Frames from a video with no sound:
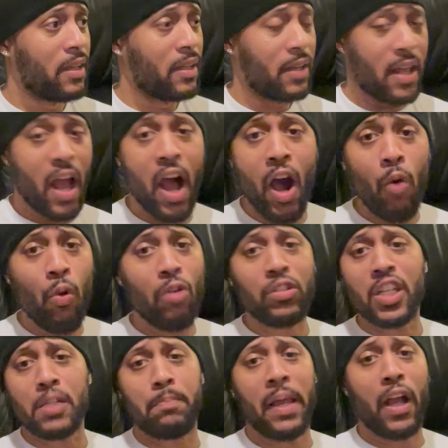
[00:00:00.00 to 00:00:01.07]
They all want
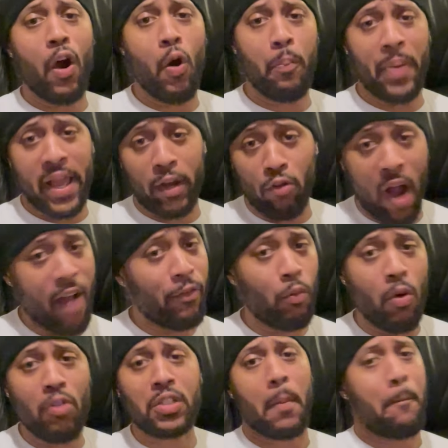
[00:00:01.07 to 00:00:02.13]
this big old pay. Crawford
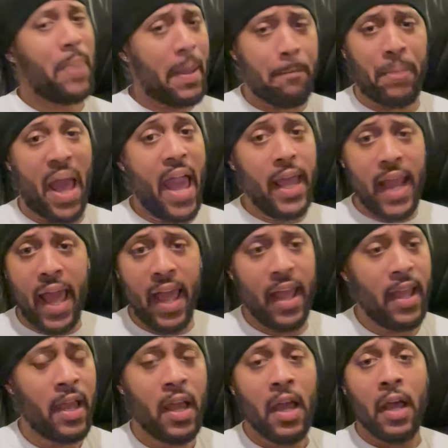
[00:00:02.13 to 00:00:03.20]
wants a big
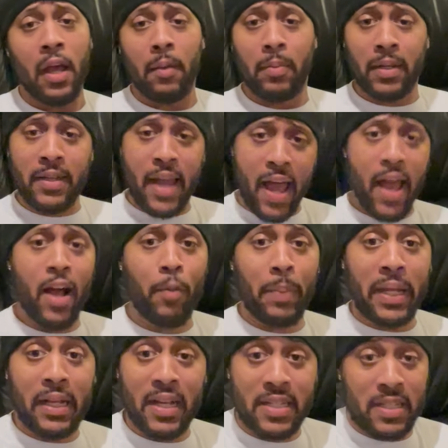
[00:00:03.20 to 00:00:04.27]
payday, but now
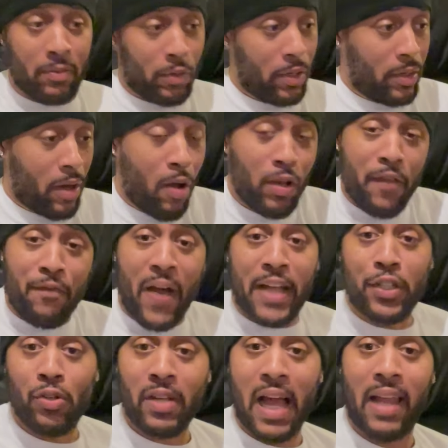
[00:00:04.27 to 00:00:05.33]
because the only
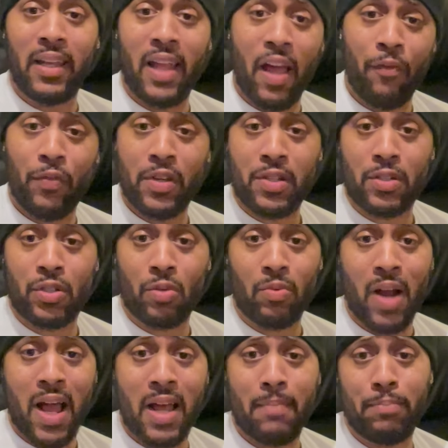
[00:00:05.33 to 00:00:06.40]
fight you got left is
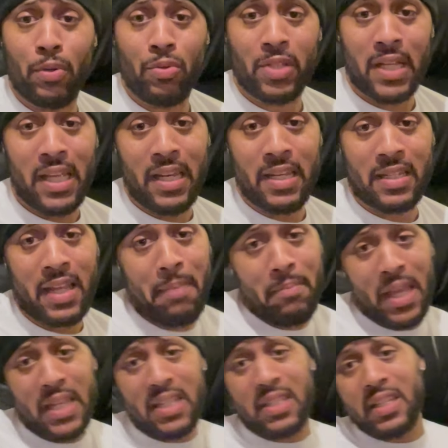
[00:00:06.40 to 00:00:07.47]
Jaron Boots Ennis, that
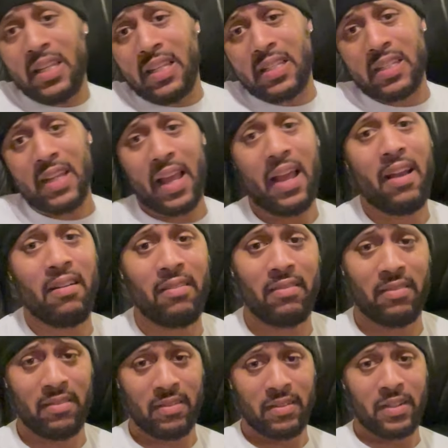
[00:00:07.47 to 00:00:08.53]
makes sense now.
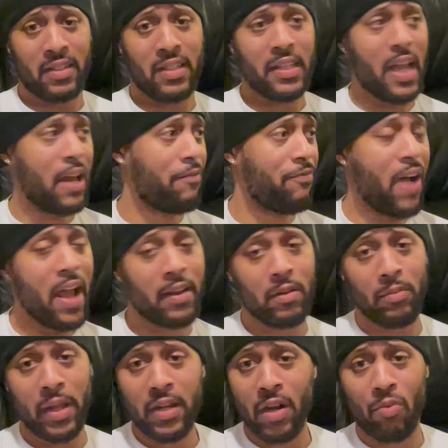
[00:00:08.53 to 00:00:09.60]
You gotta fight
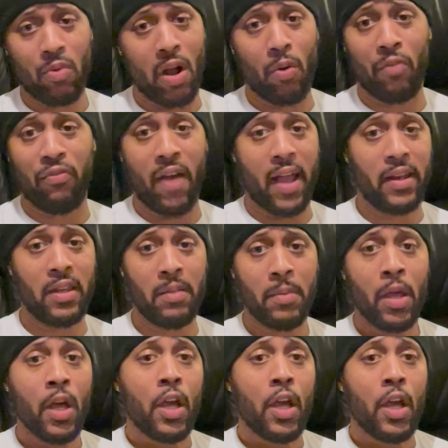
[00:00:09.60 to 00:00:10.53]
him. Ain't no wrong with fighting him.